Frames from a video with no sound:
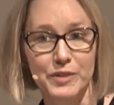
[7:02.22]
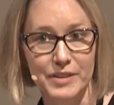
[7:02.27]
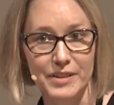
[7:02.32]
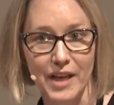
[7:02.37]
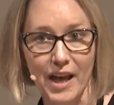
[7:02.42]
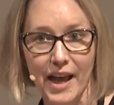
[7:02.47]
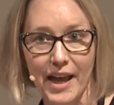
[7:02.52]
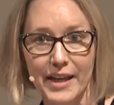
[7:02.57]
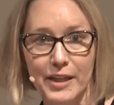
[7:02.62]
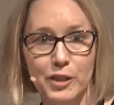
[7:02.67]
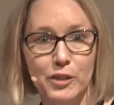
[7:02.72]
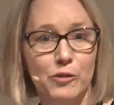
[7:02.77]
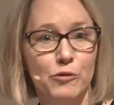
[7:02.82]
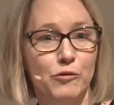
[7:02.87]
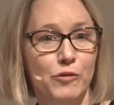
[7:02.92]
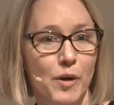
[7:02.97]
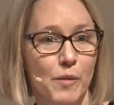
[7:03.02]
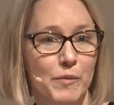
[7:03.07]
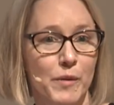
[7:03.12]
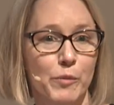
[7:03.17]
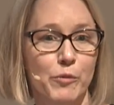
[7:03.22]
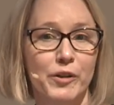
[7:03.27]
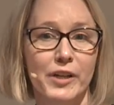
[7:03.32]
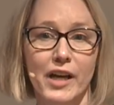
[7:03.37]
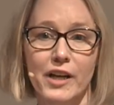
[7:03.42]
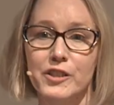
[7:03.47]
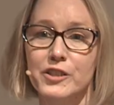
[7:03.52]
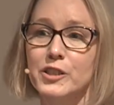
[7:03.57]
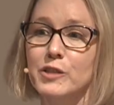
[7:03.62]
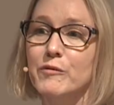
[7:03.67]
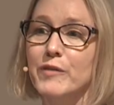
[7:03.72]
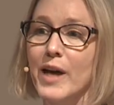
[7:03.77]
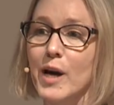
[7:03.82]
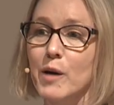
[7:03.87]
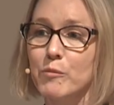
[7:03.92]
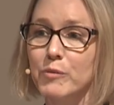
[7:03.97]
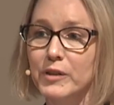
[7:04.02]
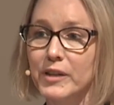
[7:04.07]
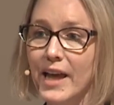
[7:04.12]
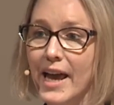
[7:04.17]
design from the production of
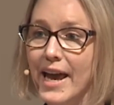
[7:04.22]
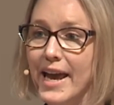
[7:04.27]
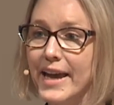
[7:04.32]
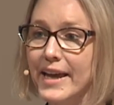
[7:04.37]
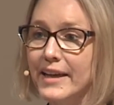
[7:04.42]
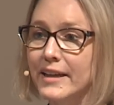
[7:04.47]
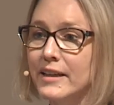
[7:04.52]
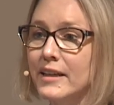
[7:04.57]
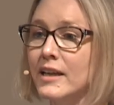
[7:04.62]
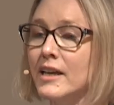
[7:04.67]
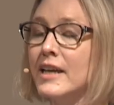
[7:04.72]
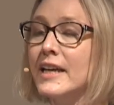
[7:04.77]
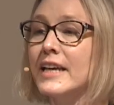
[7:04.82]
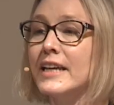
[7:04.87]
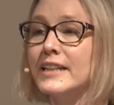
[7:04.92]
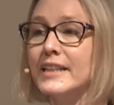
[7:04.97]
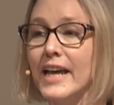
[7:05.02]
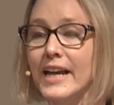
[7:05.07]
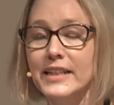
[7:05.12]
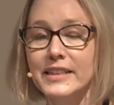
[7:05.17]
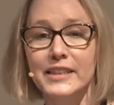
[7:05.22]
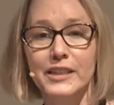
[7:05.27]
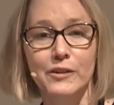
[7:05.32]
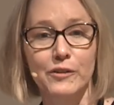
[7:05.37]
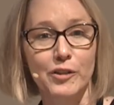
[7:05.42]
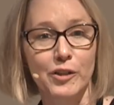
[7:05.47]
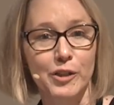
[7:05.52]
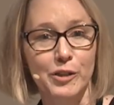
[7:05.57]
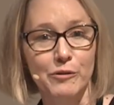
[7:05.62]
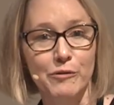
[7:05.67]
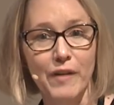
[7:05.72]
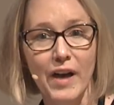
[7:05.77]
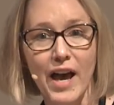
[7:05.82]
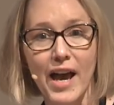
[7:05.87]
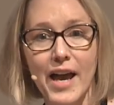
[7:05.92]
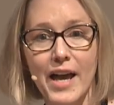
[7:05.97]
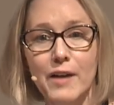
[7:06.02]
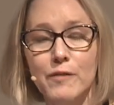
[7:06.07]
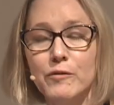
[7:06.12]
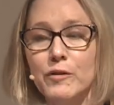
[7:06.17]
that play in
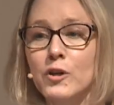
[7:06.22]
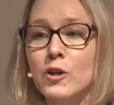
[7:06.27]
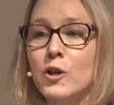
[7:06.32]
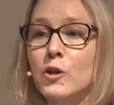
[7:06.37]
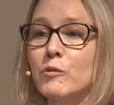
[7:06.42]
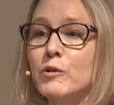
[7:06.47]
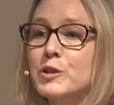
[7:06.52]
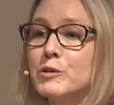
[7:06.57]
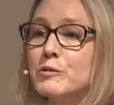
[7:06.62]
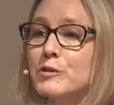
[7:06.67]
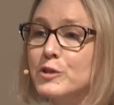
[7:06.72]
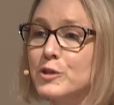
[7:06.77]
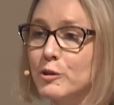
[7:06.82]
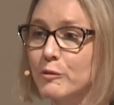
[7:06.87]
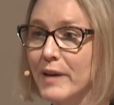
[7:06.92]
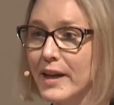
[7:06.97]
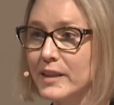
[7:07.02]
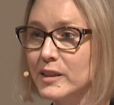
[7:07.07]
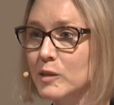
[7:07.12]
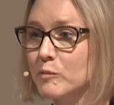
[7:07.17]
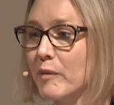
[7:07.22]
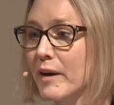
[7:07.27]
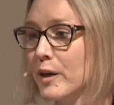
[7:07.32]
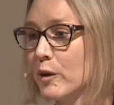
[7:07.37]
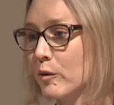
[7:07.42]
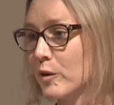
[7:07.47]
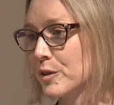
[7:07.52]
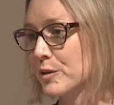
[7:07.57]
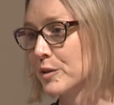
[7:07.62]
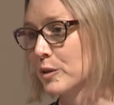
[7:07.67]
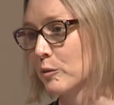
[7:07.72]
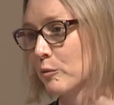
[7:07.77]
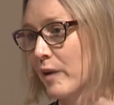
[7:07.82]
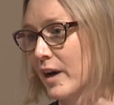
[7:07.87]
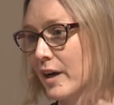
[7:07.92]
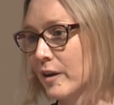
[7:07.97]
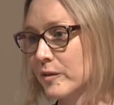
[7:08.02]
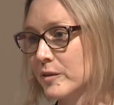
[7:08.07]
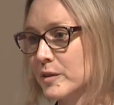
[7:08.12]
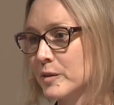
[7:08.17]
1935, which was directed by Orson
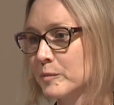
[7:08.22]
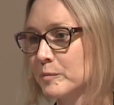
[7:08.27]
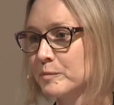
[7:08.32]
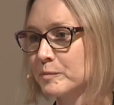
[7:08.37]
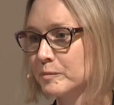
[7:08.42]
Welles.